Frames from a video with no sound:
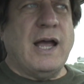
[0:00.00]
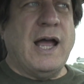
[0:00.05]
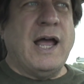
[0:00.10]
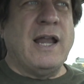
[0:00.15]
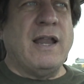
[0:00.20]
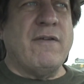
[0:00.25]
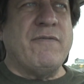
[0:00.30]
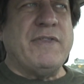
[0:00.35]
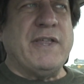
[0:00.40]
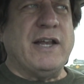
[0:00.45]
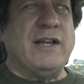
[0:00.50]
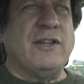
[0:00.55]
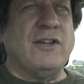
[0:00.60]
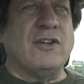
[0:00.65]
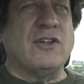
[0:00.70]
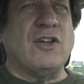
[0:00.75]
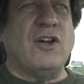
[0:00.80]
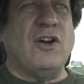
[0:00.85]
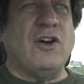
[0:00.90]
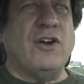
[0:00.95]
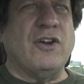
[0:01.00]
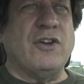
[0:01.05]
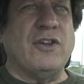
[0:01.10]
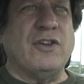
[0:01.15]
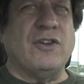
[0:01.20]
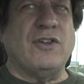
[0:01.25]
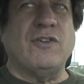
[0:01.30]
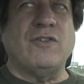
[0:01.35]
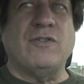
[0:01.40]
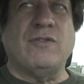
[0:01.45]
I love that little car,
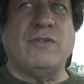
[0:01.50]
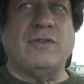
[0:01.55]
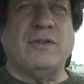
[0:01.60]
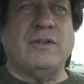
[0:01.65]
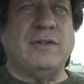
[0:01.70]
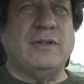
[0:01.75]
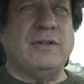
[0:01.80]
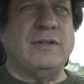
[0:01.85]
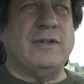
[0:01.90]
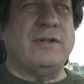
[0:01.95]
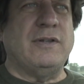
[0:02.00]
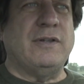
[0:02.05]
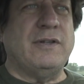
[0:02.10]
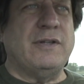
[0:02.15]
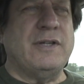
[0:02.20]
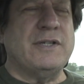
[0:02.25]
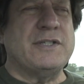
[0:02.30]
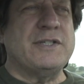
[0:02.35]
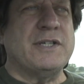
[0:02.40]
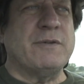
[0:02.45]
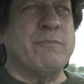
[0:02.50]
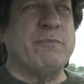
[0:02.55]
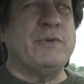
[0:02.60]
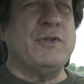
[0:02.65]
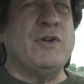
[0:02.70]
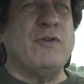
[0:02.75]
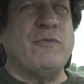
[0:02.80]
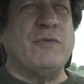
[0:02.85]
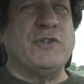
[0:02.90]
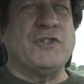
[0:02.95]
you know. It's a
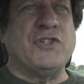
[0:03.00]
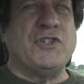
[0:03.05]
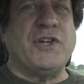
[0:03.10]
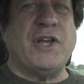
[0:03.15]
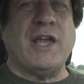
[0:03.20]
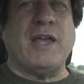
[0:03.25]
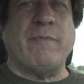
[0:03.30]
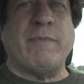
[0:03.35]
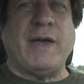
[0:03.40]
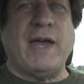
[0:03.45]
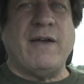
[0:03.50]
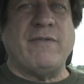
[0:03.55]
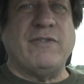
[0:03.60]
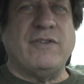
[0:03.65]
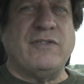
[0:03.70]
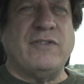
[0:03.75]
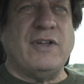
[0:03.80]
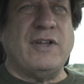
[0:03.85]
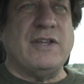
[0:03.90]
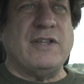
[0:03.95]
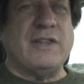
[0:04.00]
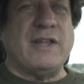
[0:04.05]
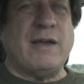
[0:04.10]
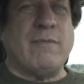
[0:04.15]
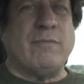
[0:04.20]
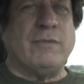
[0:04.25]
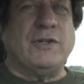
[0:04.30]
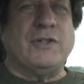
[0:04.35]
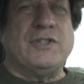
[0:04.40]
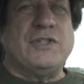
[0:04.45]
beautiful shape, I have to tell you
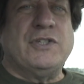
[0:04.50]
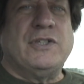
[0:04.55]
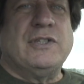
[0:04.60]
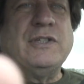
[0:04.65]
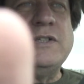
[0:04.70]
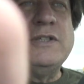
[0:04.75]
that much.